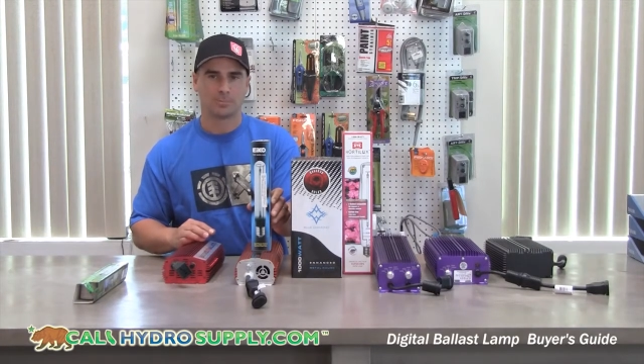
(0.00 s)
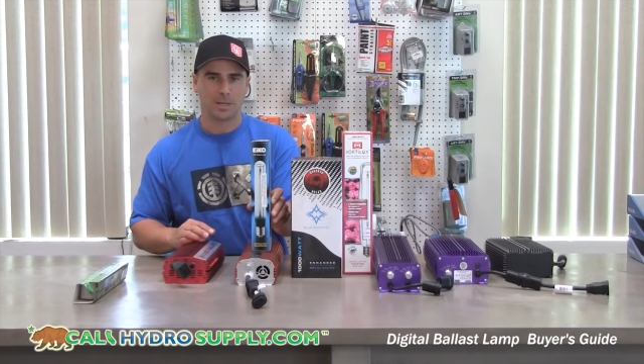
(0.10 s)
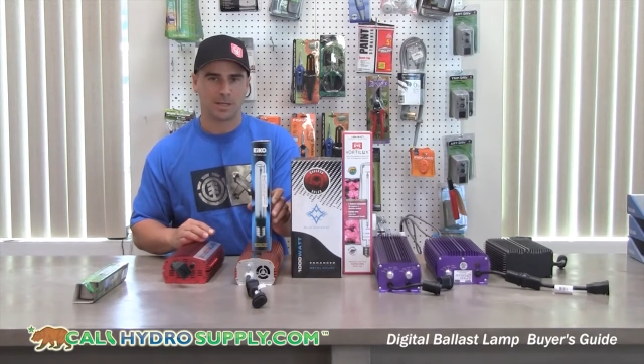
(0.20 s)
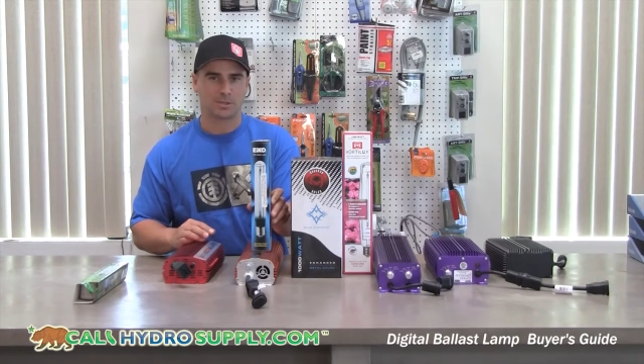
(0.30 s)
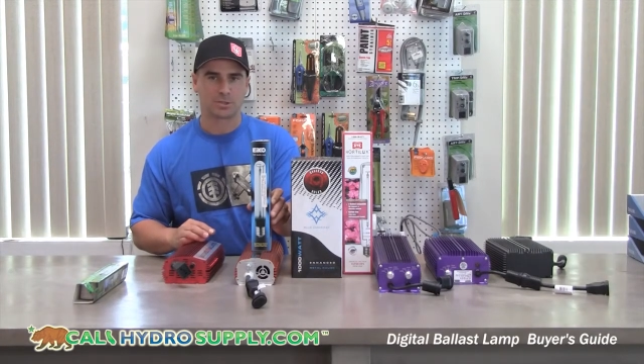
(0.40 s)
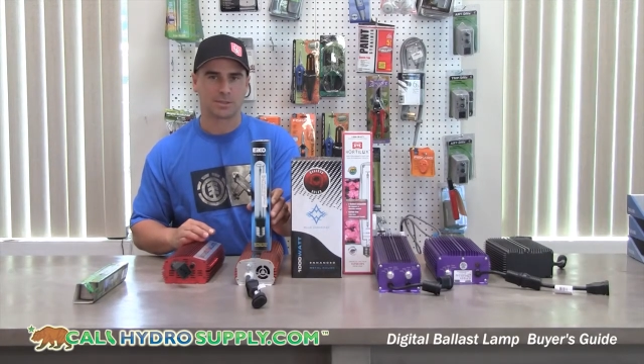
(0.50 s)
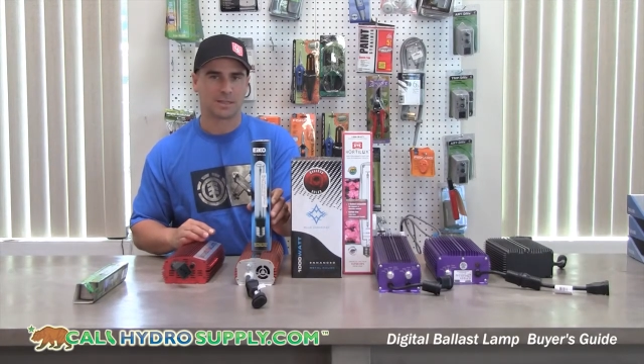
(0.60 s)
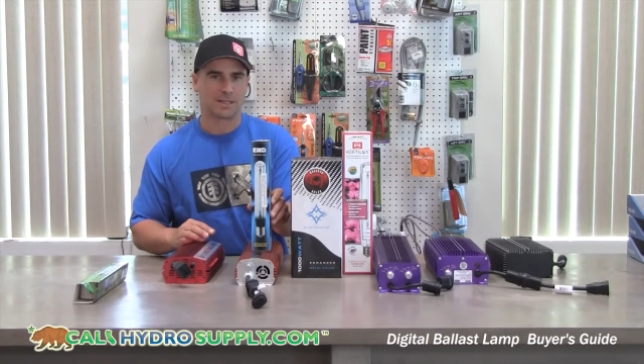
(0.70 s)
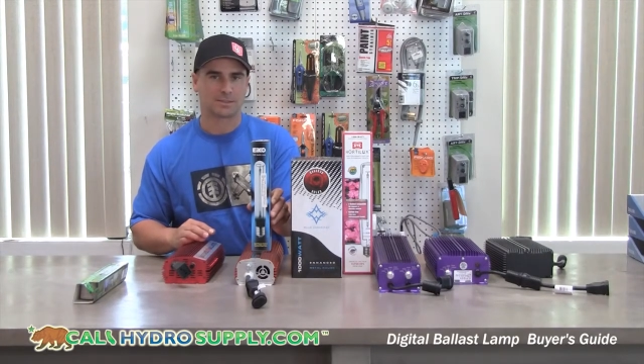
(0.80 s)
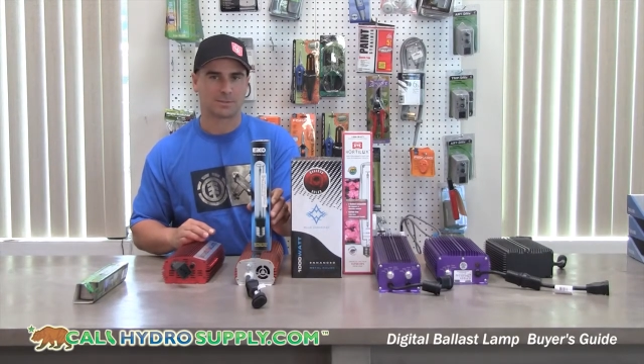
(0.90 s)
pitch,
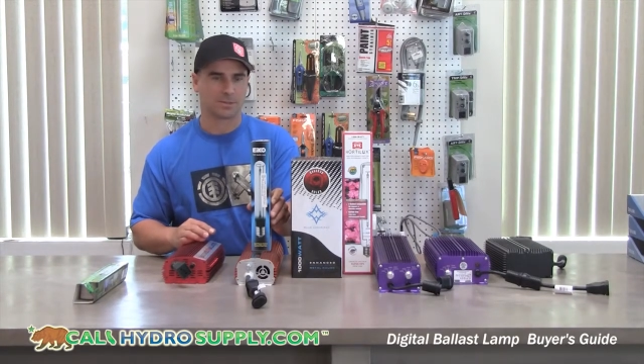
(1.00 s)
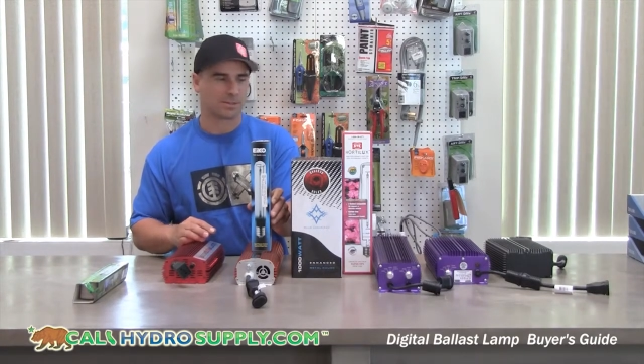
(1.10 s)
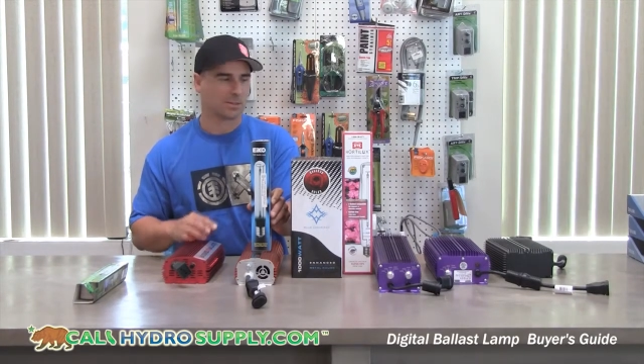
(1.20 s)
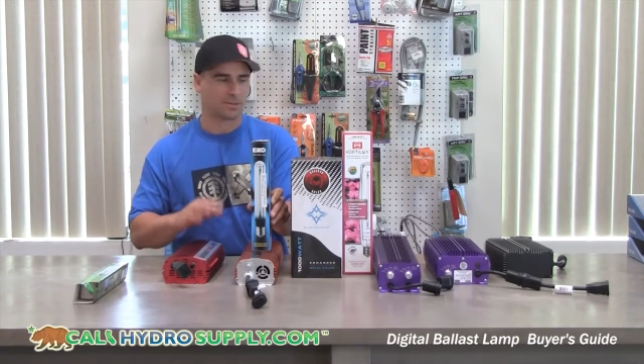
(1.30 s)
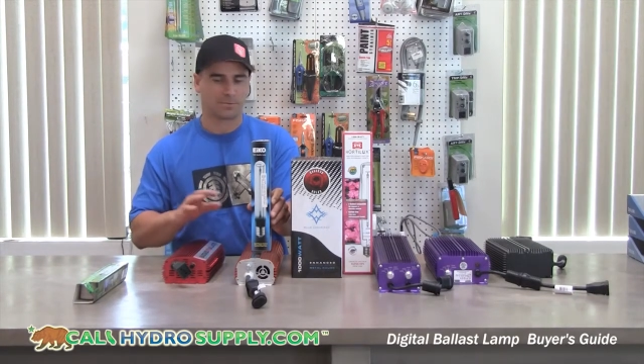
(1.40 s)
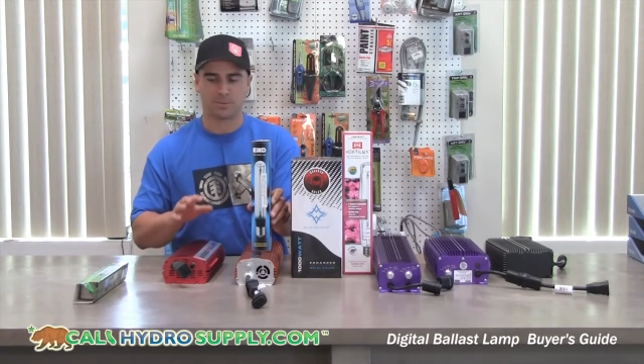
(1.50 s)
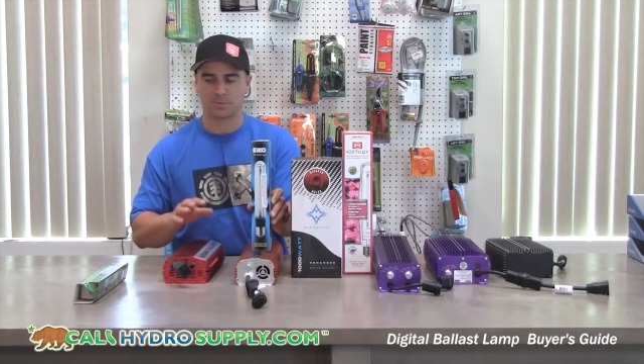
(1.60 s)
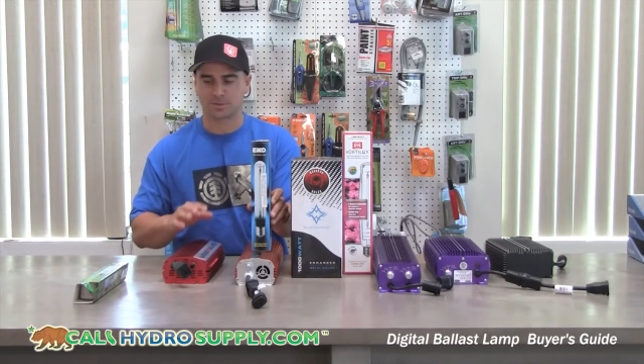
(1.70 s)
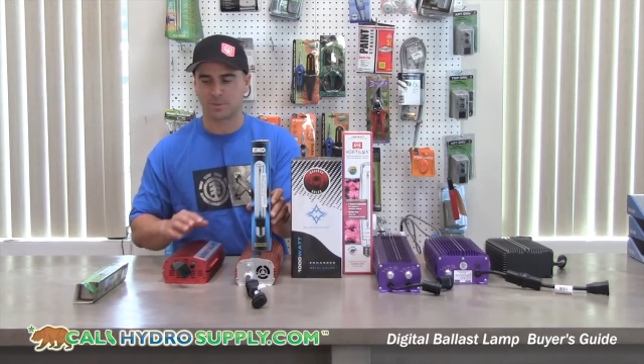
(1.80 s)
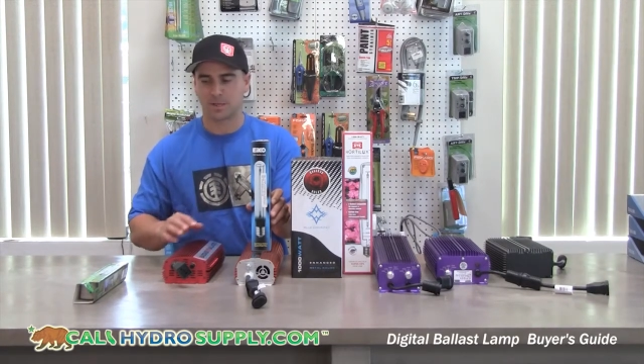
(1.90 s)
less of a, a
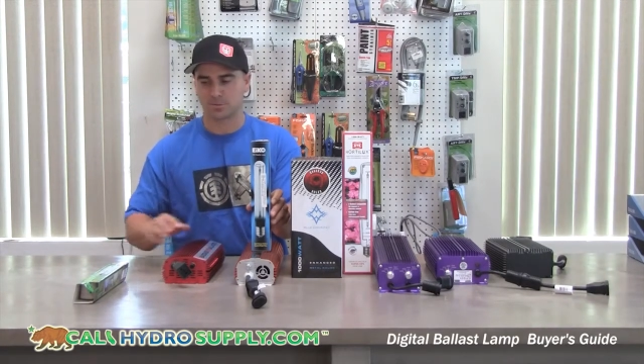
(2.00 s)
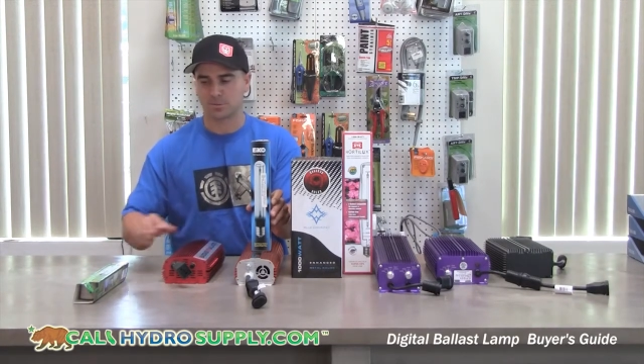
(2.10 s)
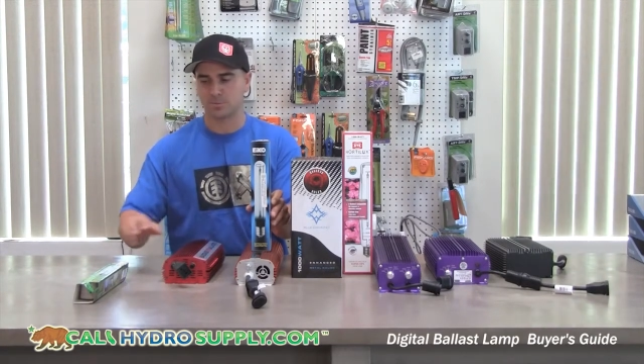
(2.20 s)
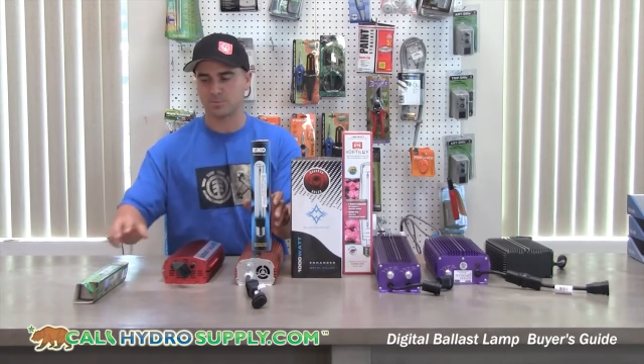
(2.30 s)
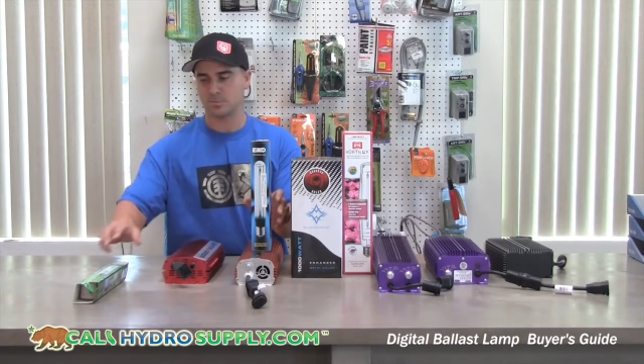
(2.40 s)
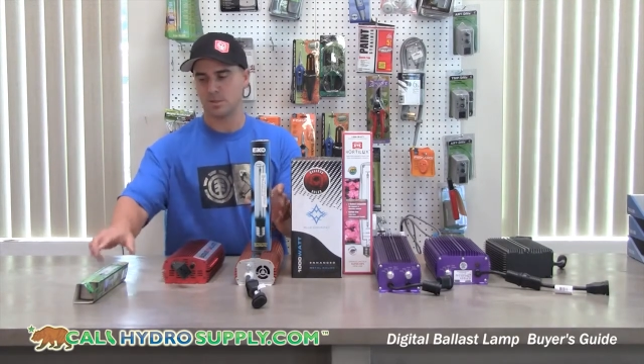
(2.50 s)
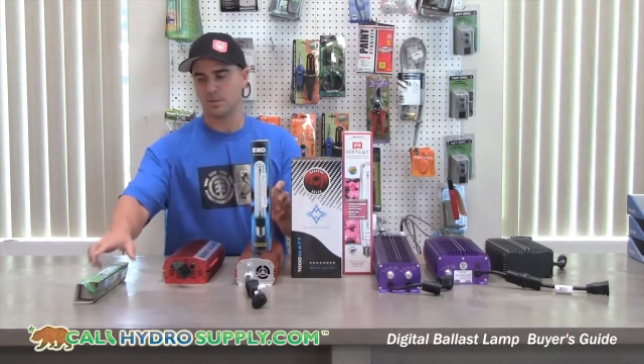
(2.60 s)
full spectrum.